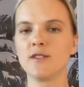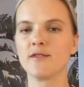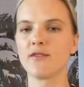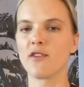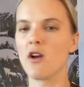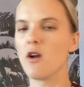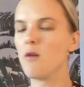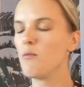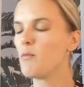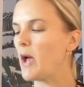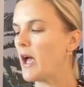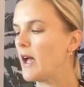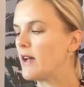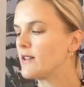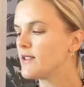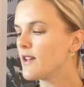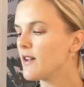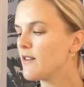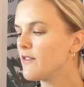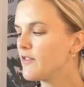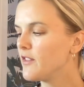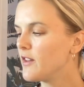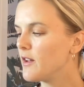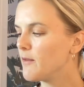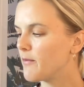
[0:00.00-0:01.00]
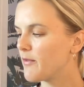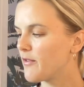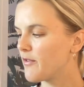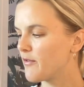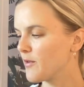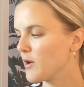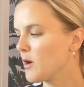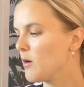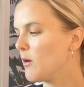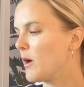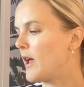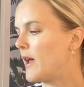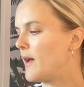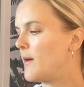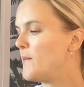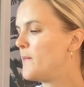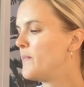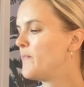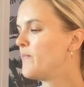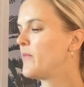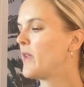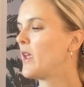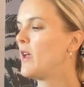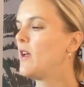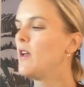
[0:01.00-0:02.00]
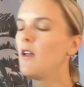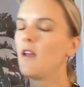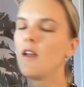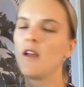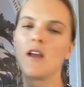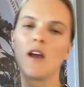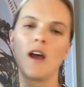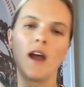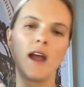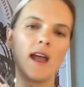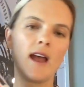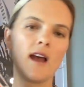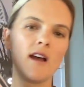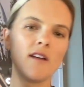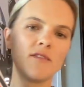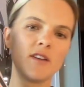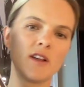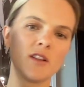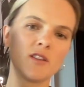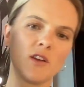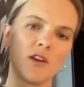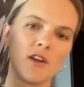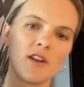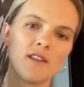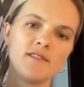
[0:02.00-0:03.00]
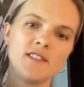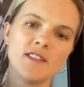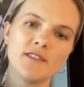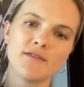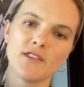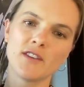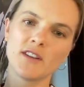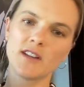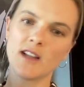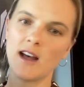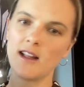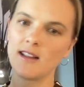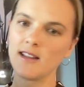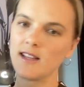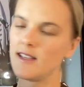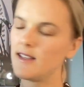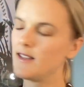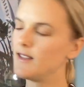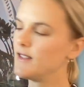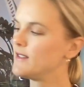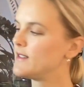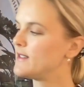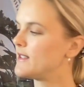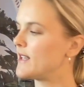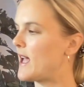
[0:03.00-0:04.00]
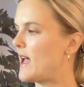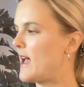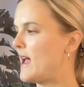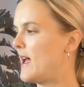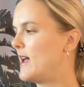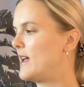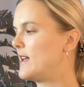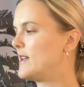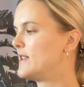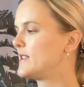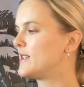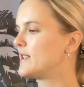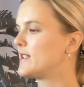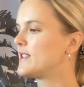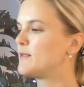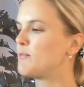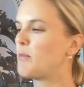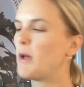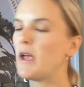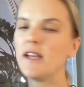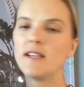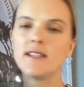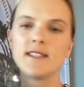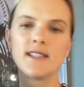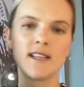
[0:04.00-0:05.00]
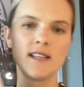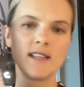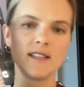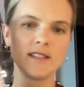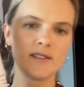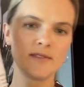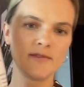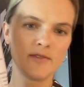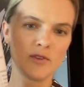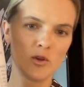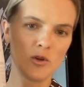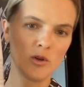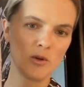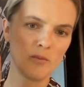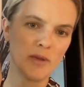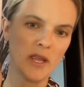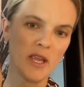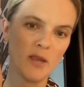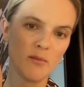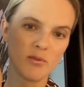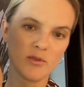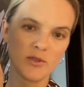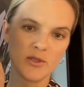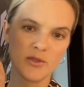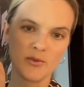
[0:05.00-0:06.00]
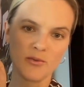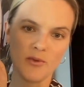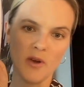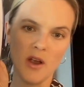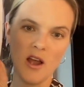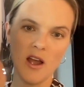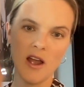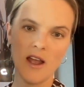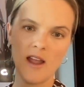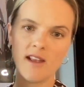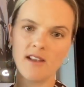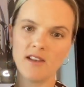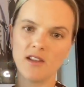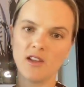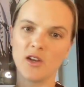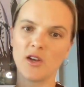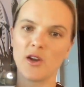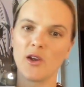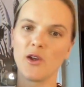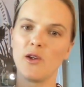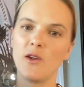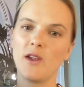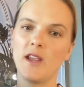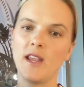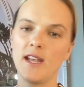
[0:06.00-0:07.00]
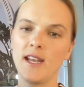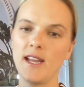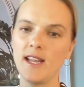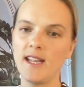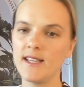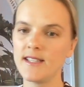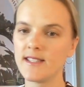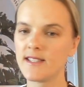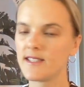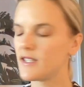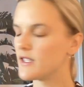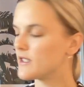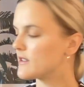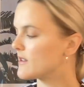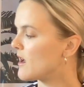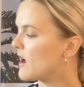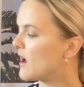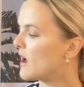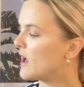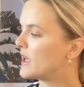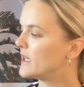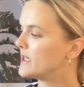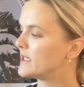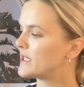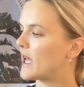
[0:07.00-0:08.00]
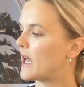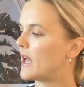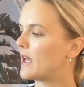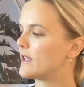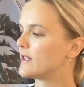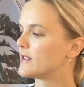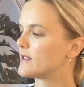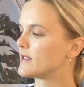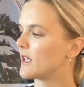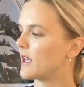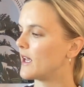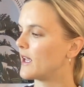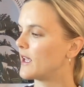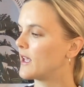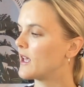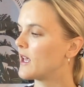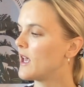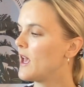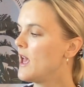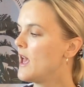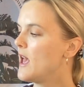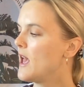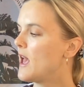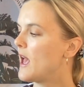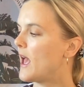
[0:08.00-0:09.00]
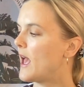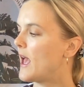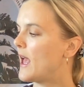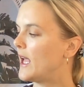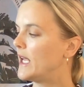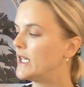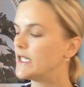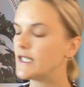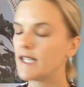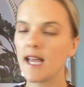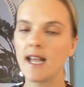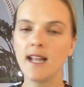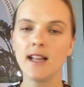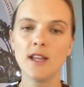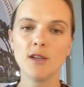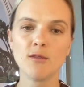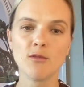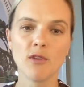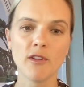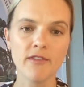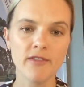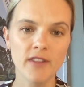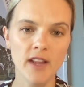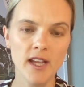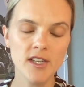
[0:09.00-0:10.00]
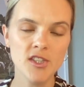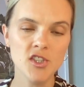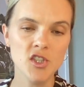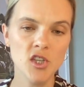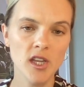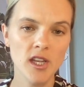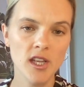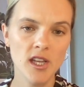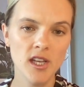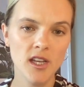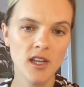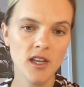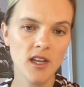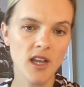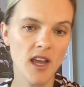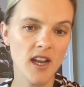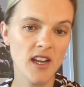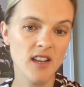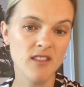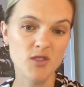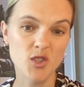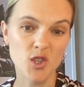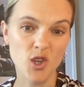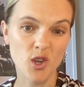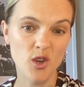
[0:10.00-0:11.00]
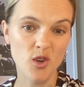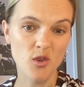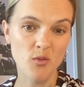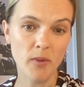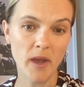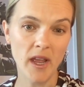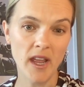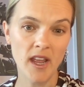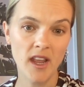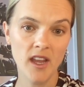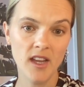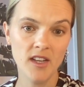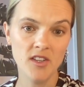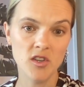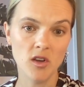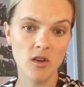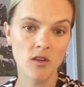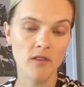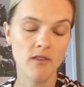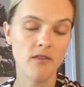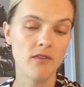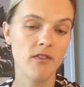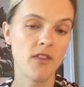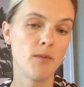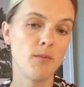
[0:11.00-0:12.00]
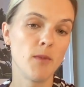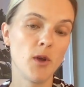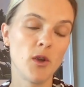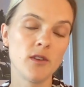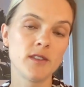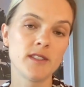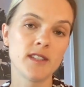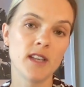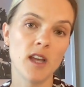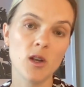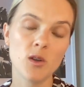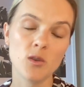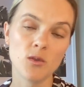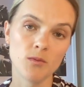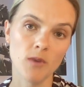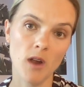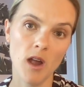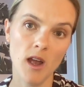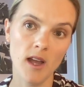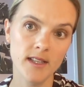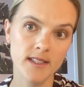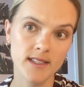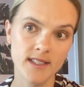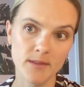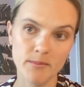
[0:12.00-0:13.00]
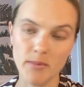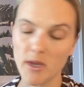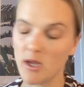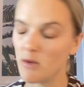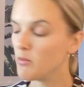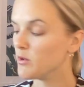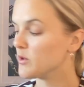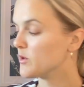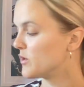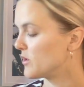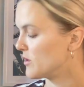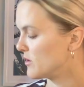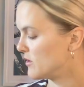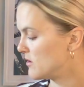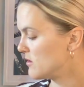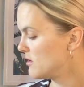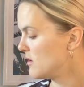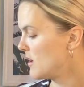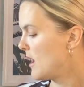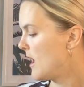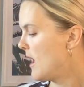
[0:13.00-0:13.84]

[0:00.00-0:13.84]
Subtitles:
from, but as I flip through it, I have a lot of different colors and spaces for people to write. You know, it is designed as like a daily reflection kind of journal page of the motorcycle rides that people do.